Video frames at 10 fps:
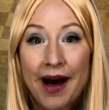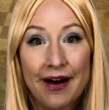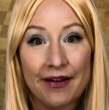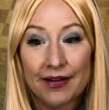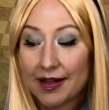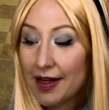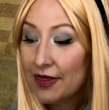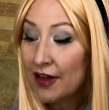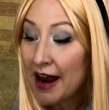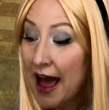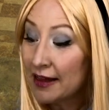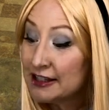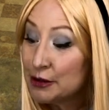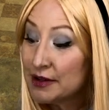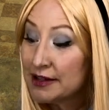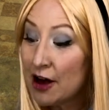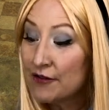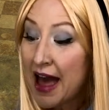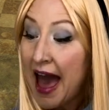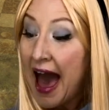Well, thought Alice to herself,
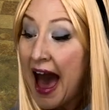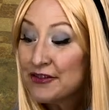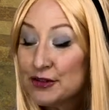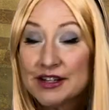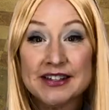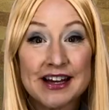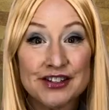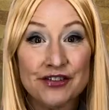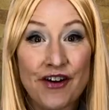after such a